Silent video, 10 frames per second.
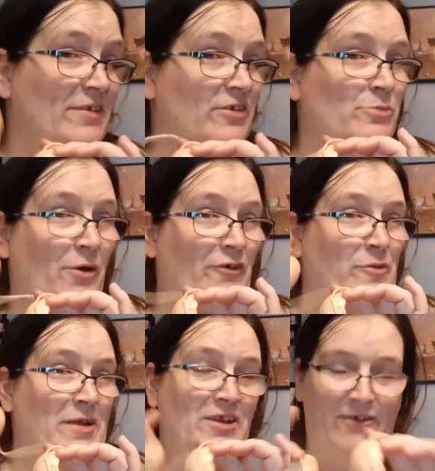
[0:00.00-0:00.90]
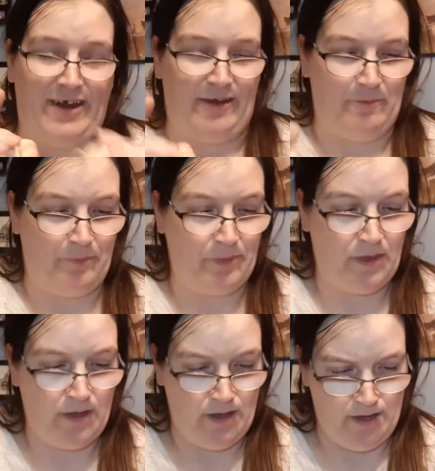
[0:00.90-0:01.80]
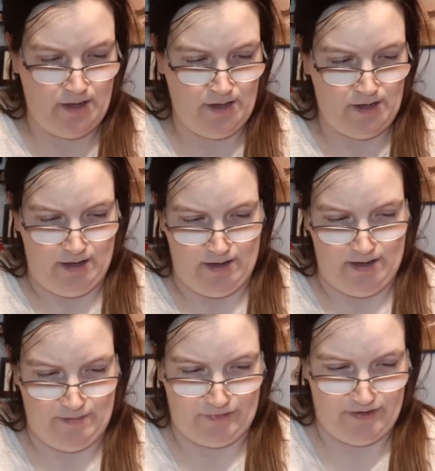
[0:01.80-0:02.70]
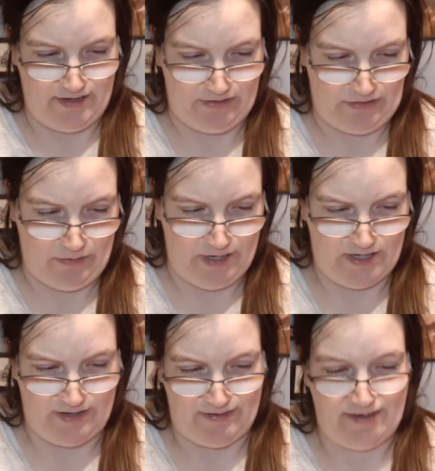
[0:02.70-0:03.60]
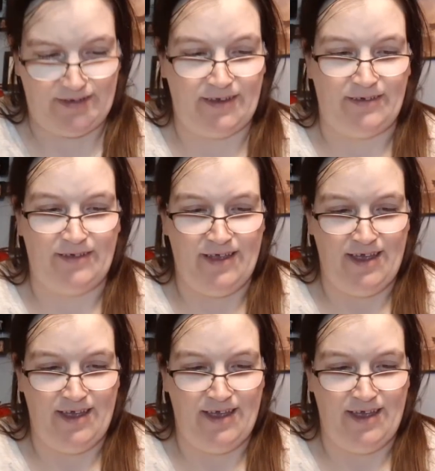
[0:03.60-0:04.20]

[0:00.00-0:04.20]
a spirally bit in your ear. Um, so that's quite a nice detail.